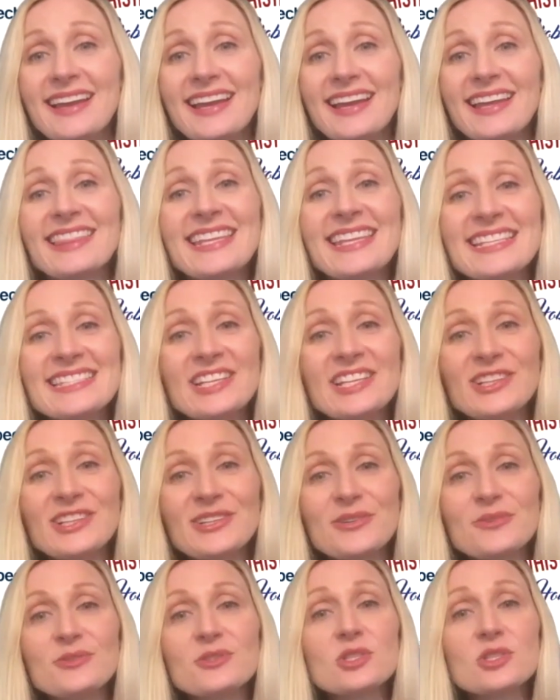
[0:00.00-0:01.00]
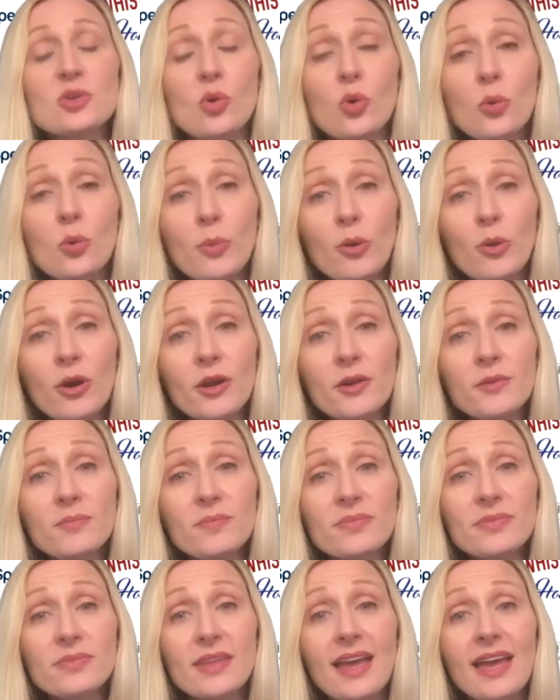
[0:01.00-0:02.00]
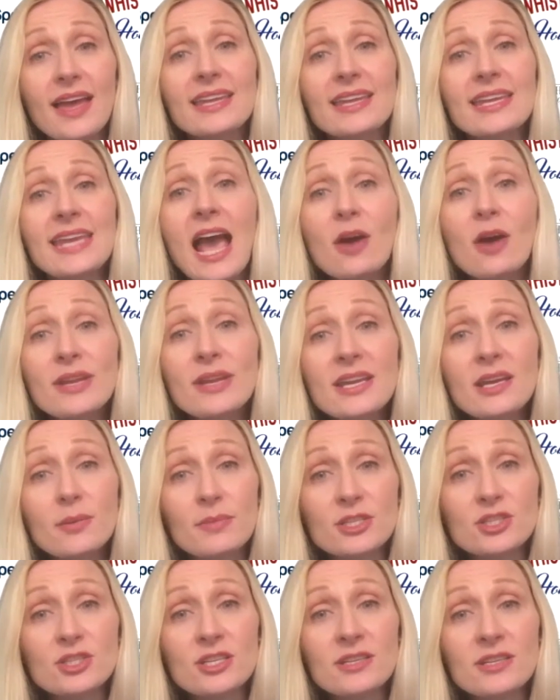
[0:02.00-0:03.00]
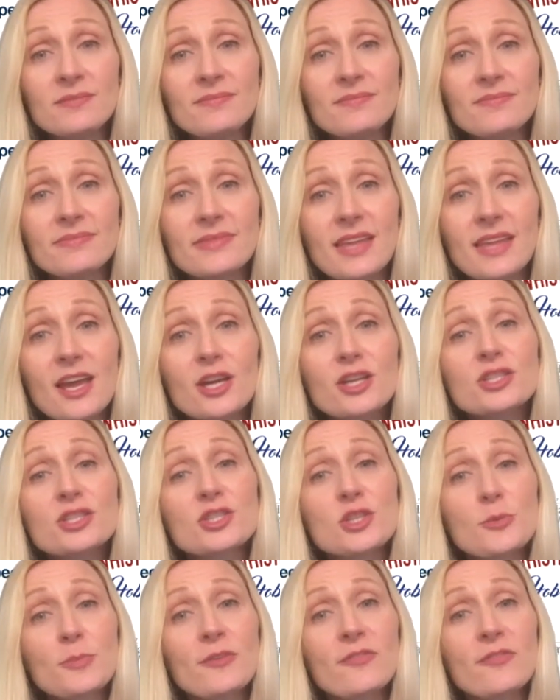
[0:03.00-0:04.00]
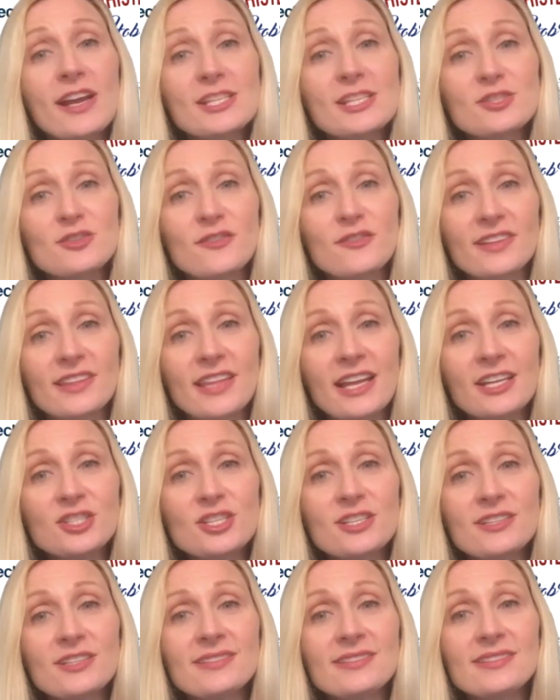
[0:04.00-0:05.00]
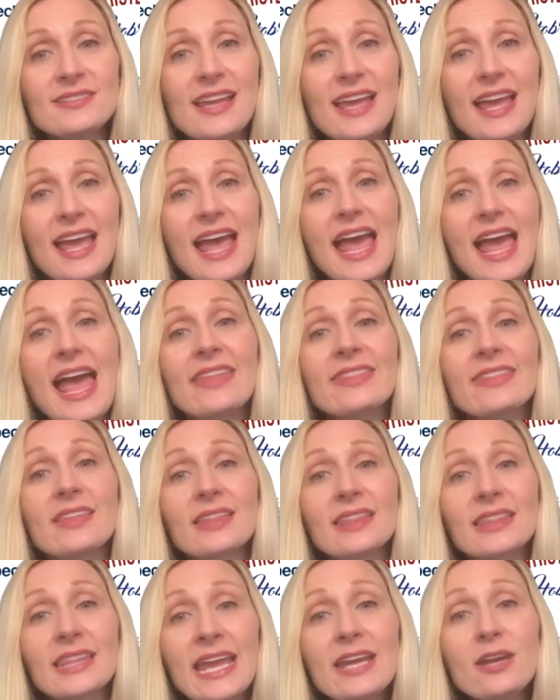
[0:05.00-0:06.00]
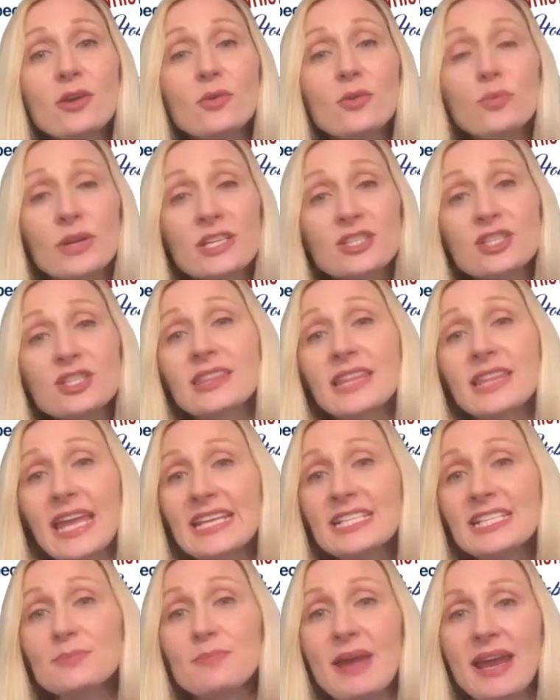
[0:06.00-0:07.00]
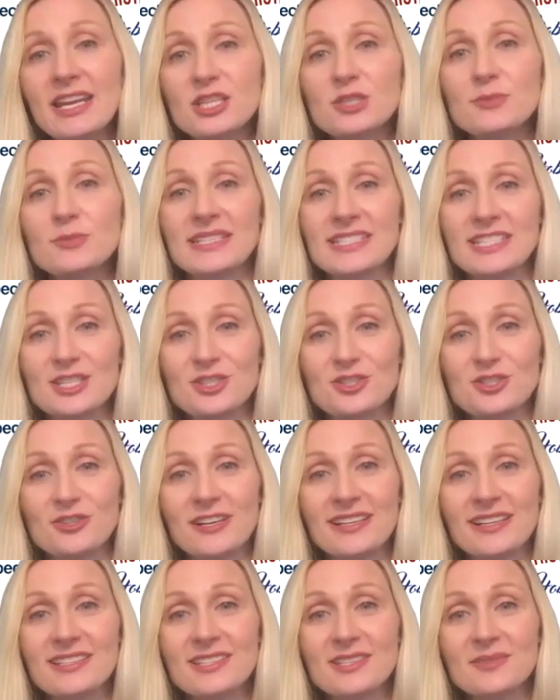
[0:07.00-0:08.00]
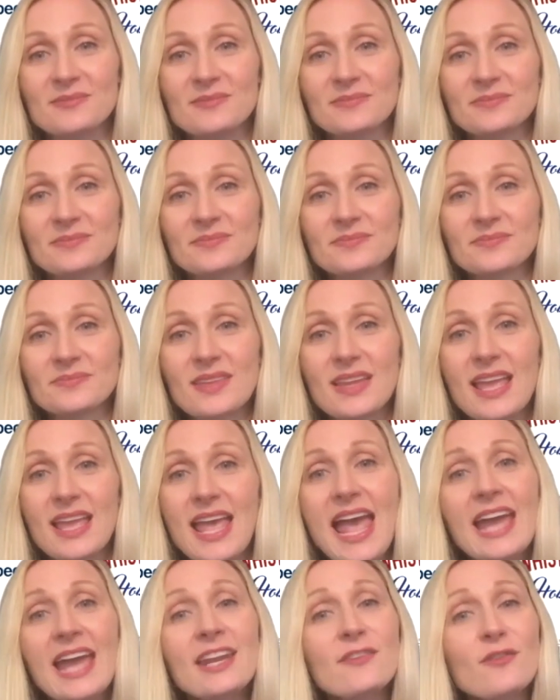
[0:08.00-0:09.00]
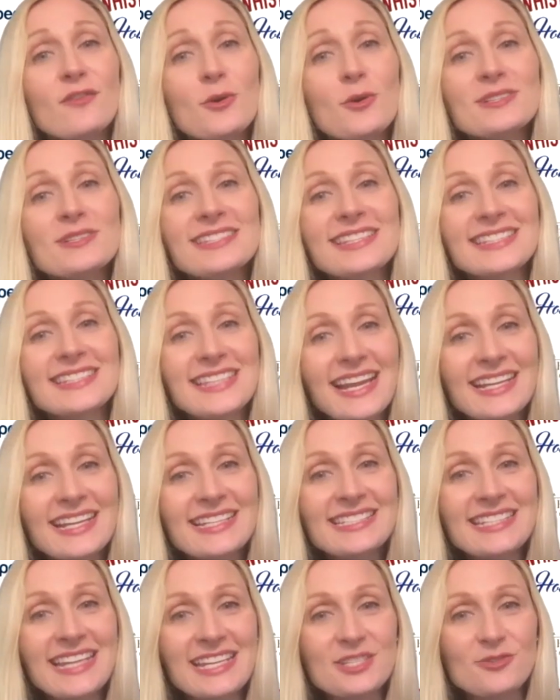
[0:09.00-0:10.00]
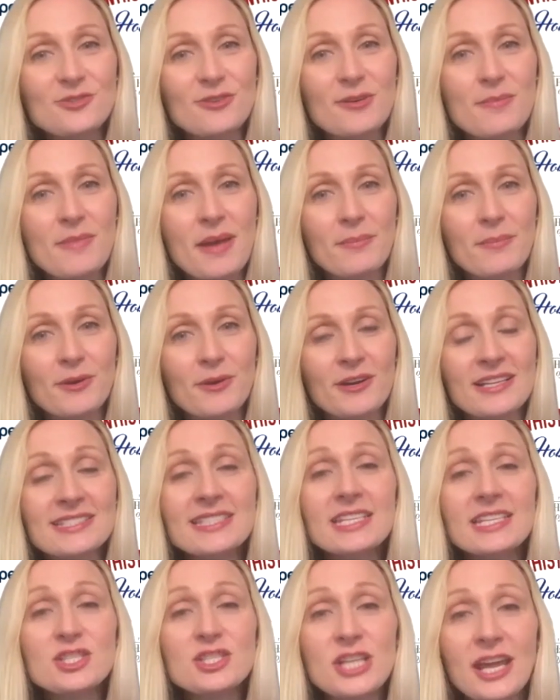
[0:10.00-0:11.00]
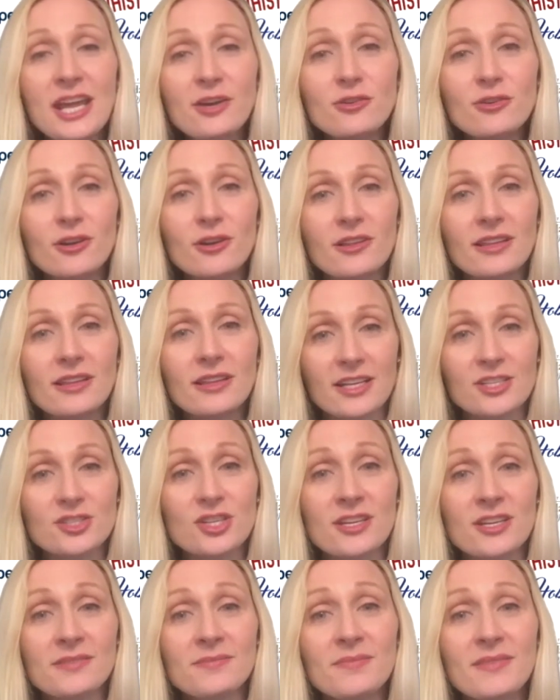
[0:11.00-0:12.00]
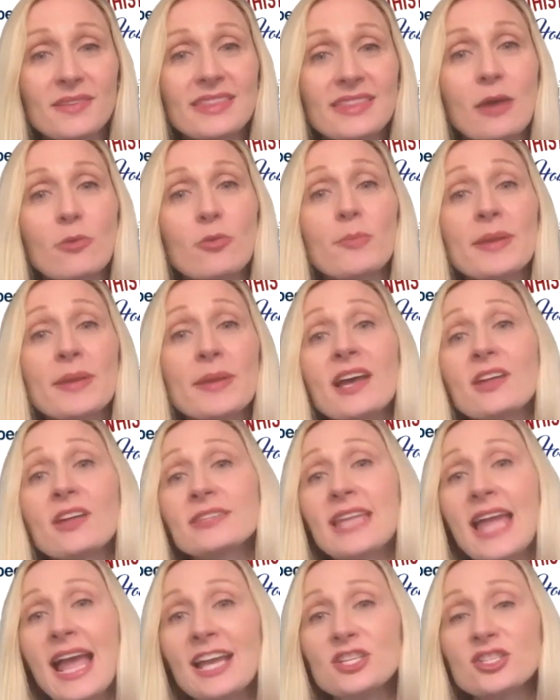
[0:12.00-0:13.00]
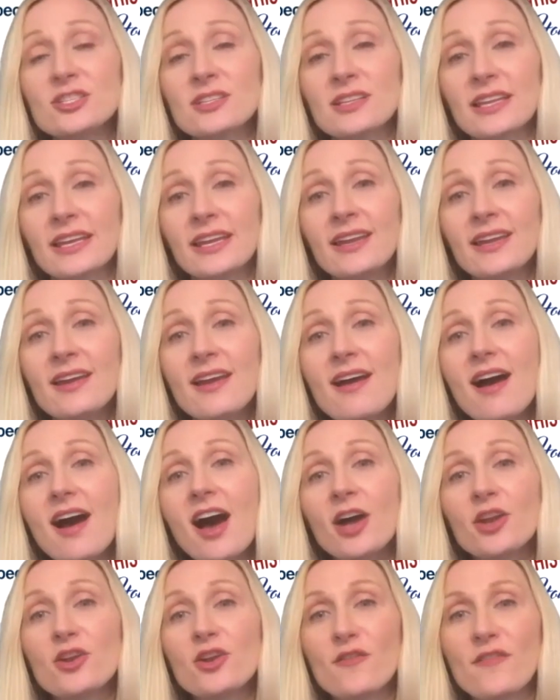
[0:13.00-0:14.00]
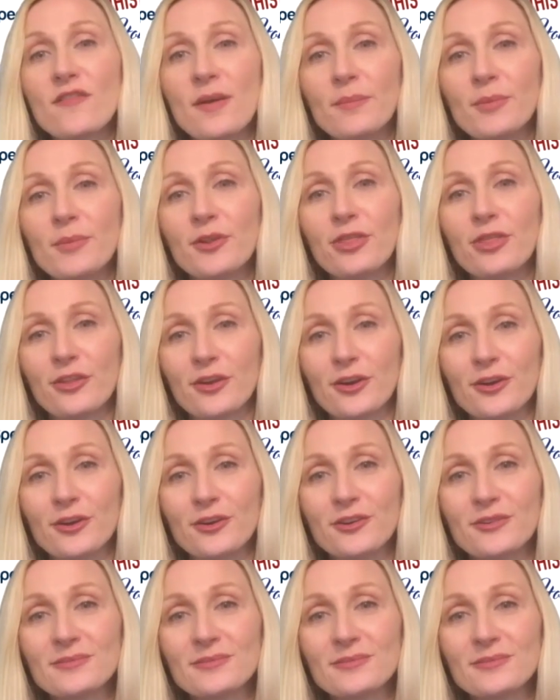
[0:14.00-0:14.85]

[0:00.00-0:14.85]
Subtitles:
These include school board, county commission, supervisor of election, and the Lake Region Lakes Management District. And of course, the second date to remember is the general election that will be held nationally on November 3rd.